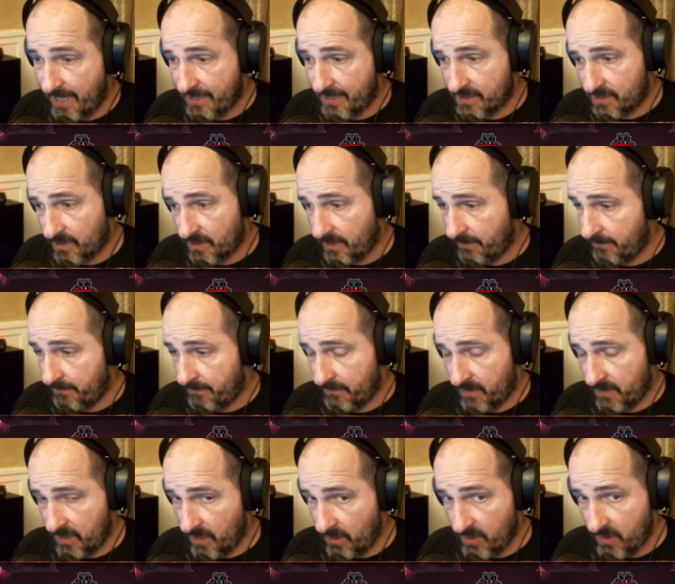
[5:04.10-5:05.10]
slip,
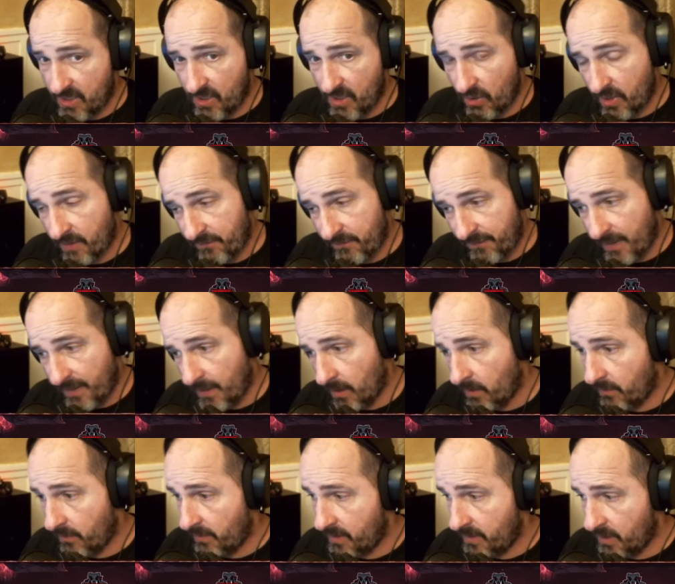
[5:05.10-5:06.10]
you look at
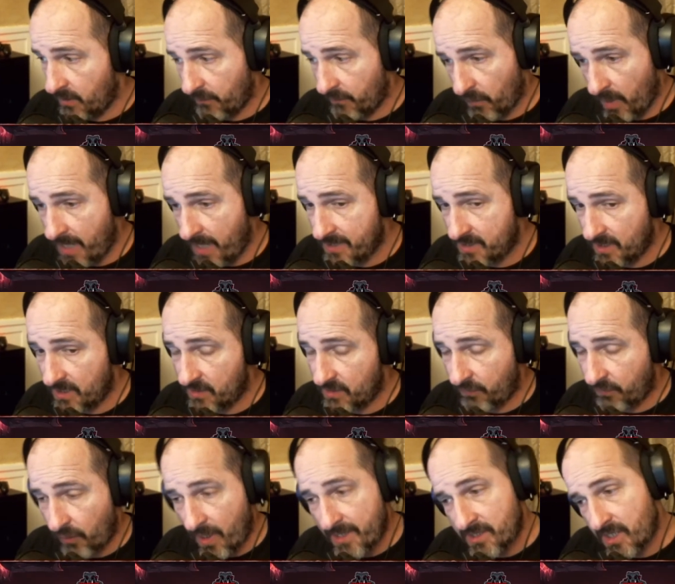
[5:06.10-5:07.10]
fellow, Ferocities.
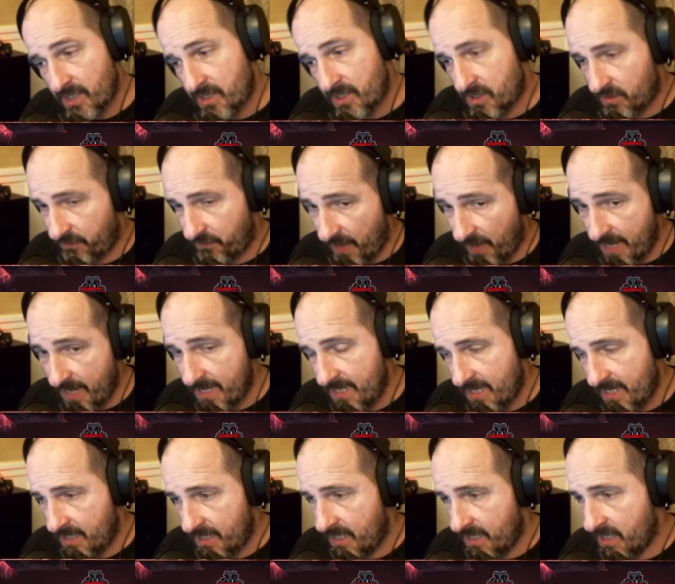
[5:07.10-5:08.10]
Ferocities is finally
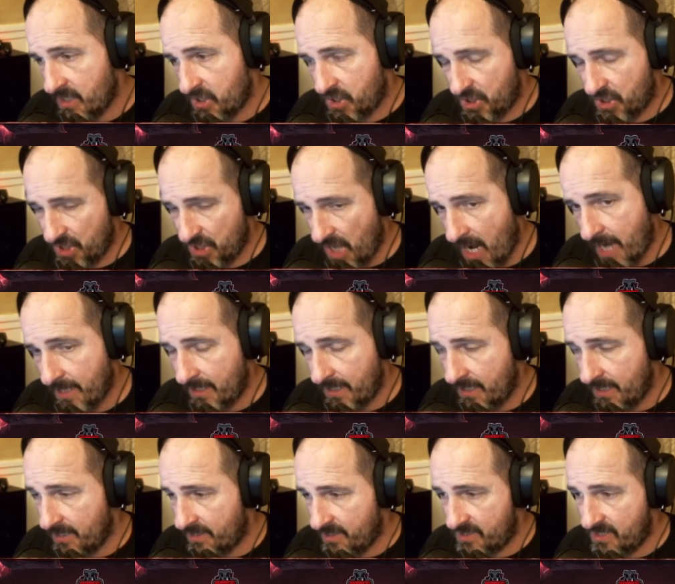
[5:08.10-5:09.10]
getting his shot
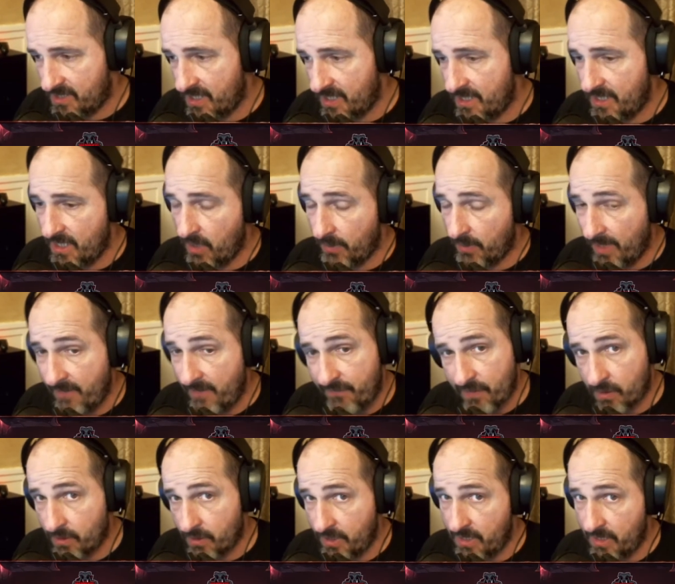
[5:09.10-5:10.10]
into the CDL, and I
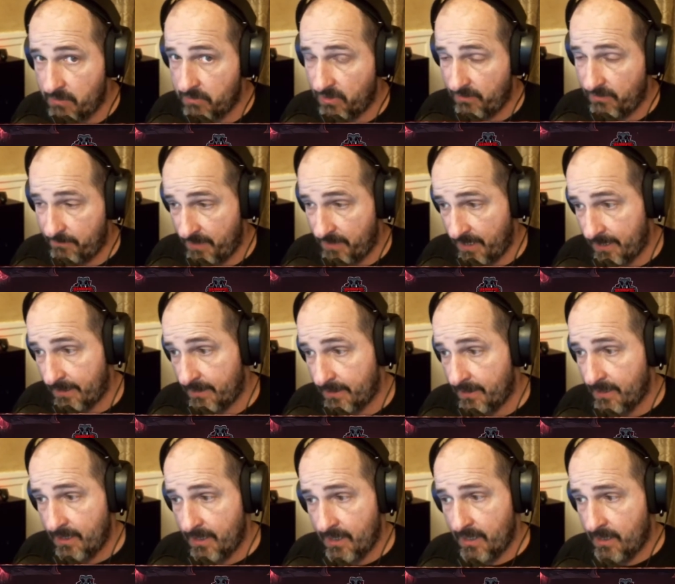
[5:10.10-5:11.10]
figured he would have been
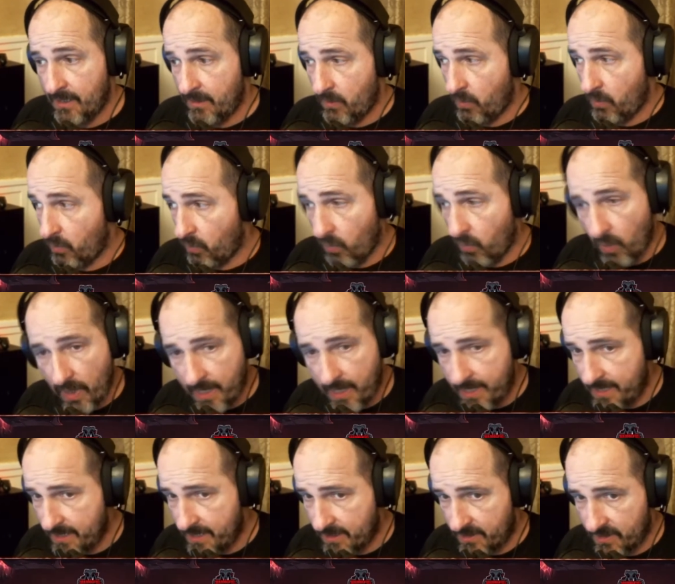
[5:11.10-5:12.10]
way
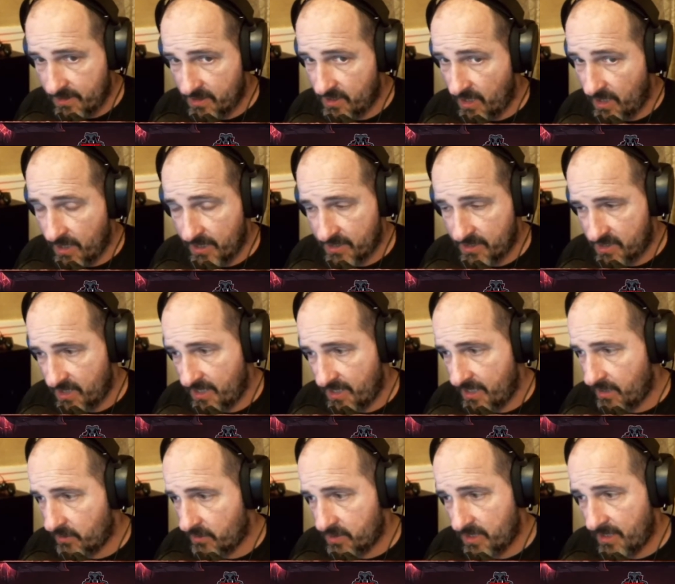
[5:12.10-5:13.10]
into this on a
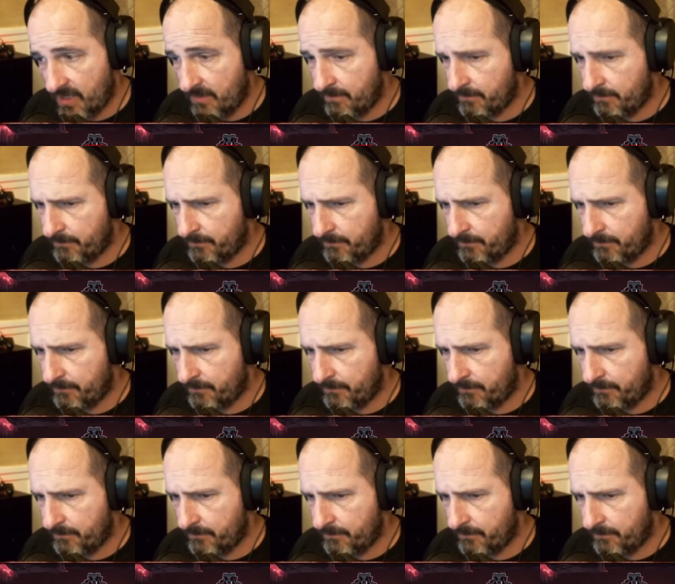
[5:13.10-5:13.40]
CDL team